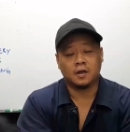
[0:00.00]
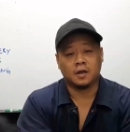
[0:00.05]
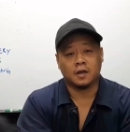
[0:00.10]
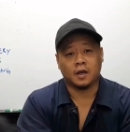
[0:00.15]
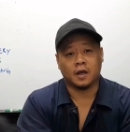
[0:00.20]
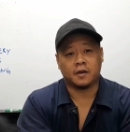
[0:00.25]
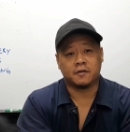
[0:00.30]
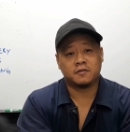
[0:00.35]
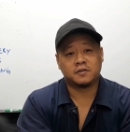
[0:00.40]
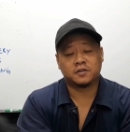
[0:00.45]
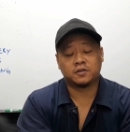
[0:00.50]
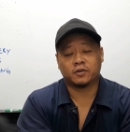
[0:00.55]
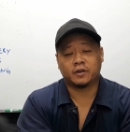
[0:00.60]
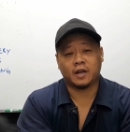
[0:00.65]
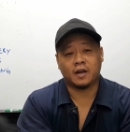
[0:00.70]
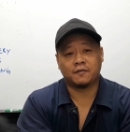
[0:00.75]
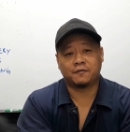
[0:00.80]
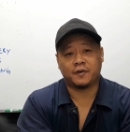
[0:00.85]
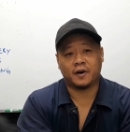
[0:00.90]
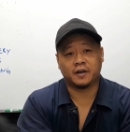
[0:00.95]
And you still
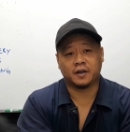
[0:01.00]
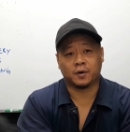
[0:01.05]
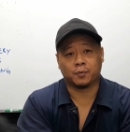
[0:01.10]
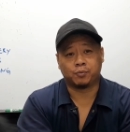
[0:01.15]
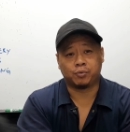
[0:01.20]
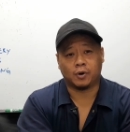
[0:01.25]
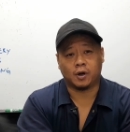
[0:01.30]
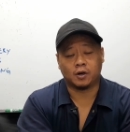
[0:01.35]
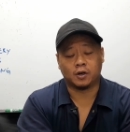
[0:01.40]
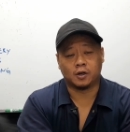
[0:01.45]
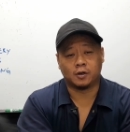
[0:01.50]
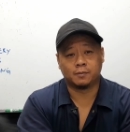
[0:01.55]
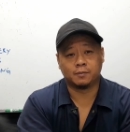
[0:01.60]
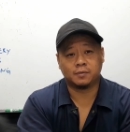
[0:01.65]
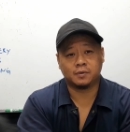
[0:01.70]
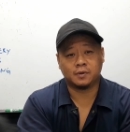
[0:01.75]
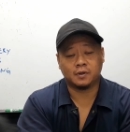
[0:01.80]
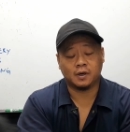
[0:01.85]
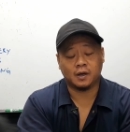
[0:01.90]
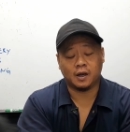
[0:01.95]
can't find a
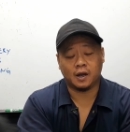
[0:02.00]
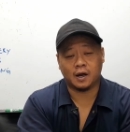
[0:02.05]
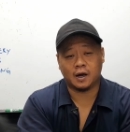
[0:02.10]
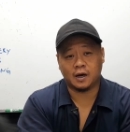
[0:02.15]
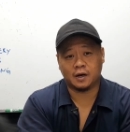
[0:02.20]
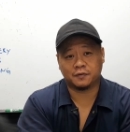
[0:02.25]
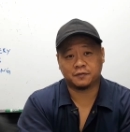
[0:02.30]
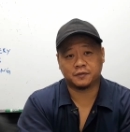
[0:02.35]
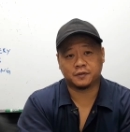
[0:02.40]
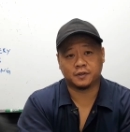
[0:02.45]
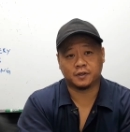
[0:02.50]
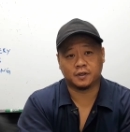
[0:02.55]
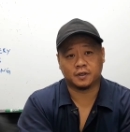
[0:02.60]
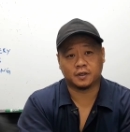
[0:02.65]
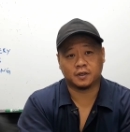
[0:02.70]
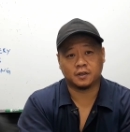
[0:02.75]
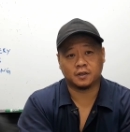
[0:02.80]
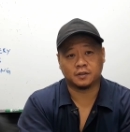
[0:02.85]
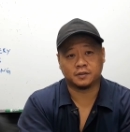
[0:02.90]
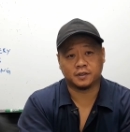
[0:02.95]
problem
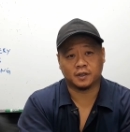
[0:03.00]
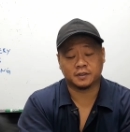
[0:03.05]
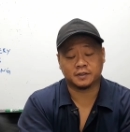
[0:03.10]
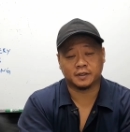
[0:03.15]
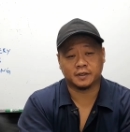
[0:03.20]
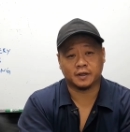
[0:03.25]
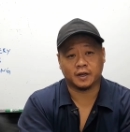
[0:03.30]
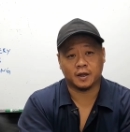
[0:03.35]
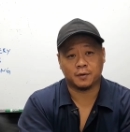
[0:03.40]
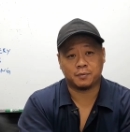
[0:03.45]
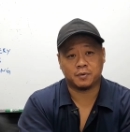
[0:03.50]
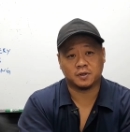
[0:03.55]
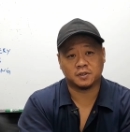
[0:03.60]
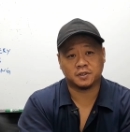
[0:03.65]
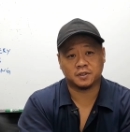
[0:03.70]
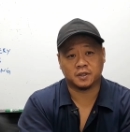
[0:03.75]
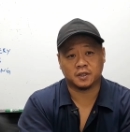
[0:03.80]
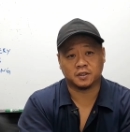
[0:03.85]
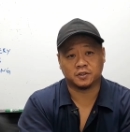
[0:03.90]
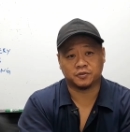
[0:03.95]
after conducting a
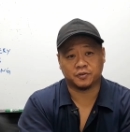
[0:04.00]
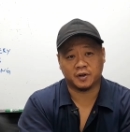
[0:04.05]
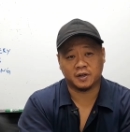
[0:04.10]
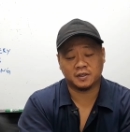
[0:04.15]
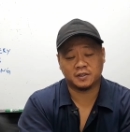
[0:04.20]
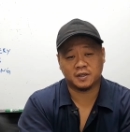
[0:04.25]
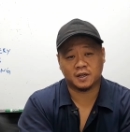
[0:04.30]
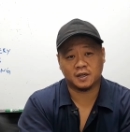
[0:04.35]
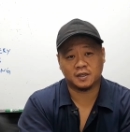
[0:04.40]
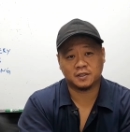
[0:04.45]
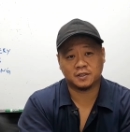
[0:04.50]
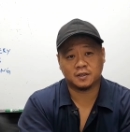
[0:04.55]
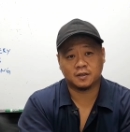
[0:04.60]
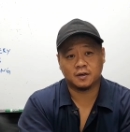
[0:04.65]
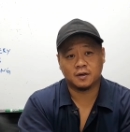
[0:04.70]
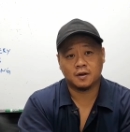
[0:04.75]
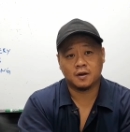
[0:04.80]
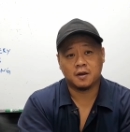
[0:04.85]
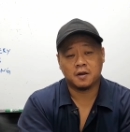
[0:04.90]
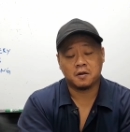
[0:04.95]
parasitic drain test,
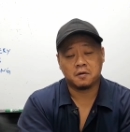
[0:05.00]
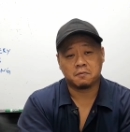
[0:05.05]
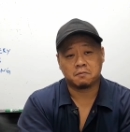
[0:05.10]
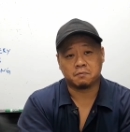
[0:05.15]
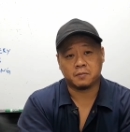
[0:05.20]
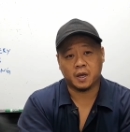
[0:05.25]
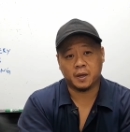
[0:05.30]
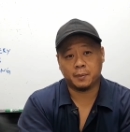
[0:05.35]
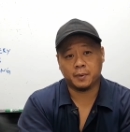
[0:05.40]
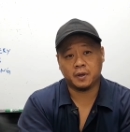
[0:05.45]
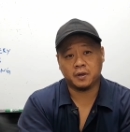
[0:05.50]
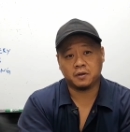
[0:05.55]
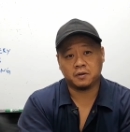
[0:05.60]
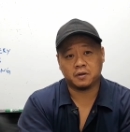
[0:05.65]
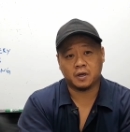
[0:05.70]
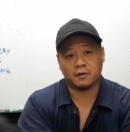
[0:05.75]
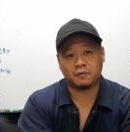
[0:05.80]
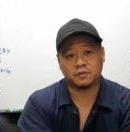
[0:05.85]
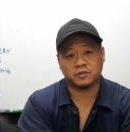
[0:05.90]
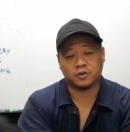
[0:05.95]
maybe
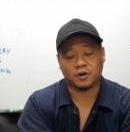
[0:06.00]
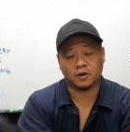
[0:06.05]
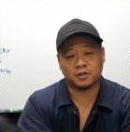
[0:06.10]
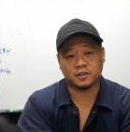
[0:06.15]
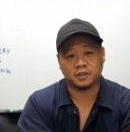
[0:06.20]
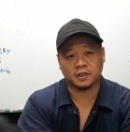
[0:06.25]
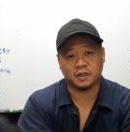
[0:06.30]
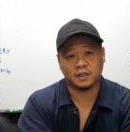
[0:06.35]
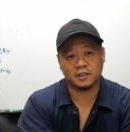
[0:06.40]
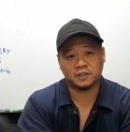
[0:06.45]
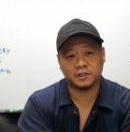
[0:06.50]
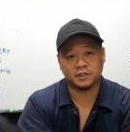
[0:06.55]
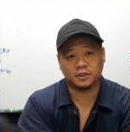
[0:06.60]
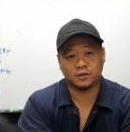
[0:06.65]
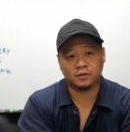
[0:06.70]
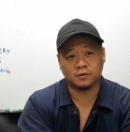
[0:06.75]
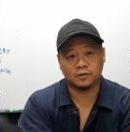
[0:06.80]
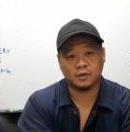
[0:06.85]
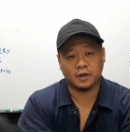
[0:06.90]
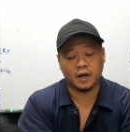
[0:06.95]
you have a charging
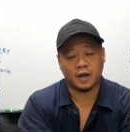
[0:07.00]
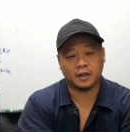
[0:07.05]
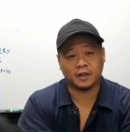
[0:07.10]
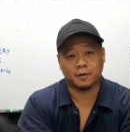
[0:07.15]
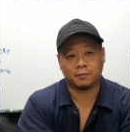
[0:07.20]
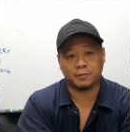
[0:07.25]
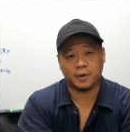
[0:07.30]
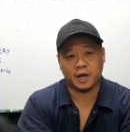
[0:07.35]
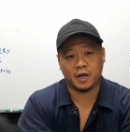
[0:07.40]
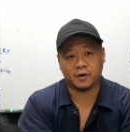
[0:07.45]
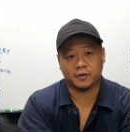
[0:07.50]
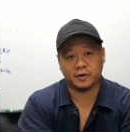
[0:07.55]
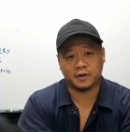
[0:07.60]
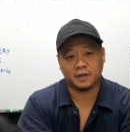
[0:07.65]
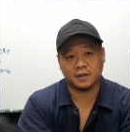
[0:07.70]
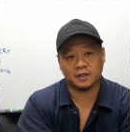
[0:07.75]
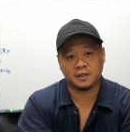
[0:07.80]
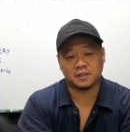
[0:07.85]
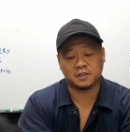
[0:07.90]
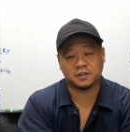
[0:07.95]
issue and the
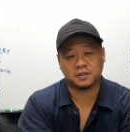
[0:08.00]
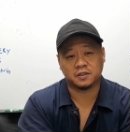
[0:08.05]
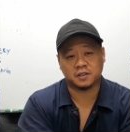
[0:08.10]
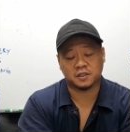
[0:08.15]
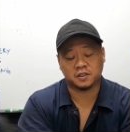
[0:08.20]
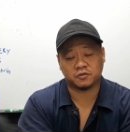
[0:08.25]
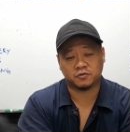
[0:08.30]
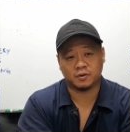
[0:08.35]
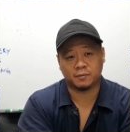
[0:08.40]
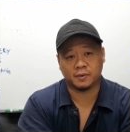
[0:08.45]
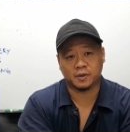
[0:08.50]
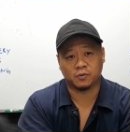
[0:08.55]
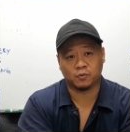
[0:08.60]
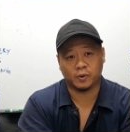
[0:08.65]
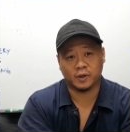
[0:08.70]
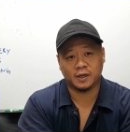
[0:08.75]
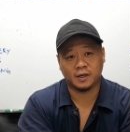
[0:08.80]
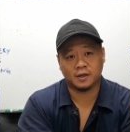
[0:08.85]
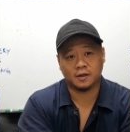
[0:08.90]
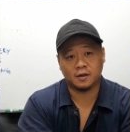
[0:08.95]
battery is extremely
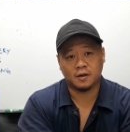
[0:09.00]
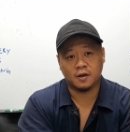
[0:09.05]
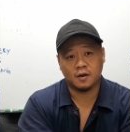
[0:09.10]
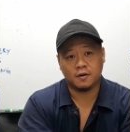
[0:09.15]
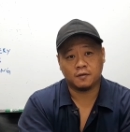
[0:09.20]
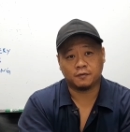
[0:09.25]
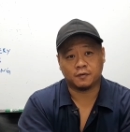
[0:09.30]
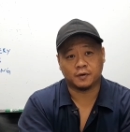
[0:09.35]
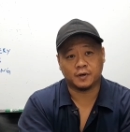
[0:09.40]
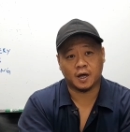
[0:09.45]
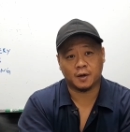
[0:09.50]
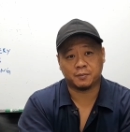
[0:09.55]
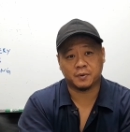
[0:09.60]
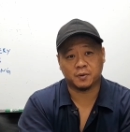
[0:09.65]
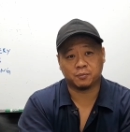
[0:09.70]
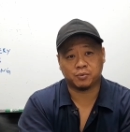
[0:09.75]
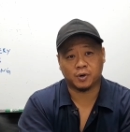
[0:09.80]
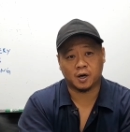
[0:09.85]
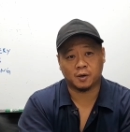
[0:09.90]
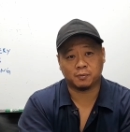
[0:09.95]
weak for not
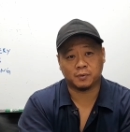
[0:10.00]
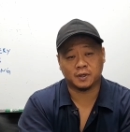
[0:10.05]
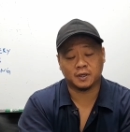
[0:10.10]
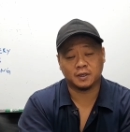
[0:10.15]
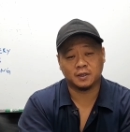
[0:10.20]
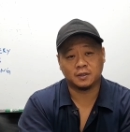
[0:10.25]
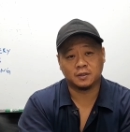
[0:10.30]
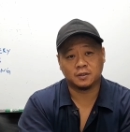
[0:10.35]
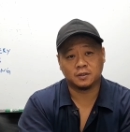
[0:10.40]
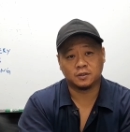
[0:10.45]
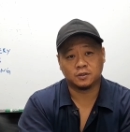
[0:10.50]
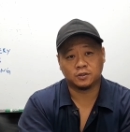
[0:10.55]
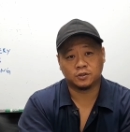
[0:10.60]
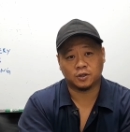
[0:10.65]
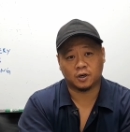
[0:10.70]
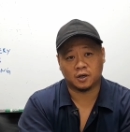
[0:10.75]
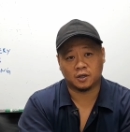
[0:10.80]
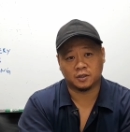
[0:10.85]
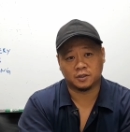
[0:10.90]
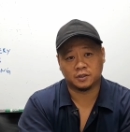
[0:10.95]
being properly
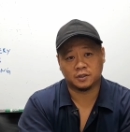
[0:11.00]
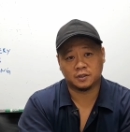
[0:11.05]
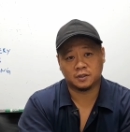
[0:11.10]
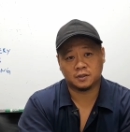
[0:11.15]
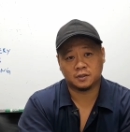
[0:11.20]
charged.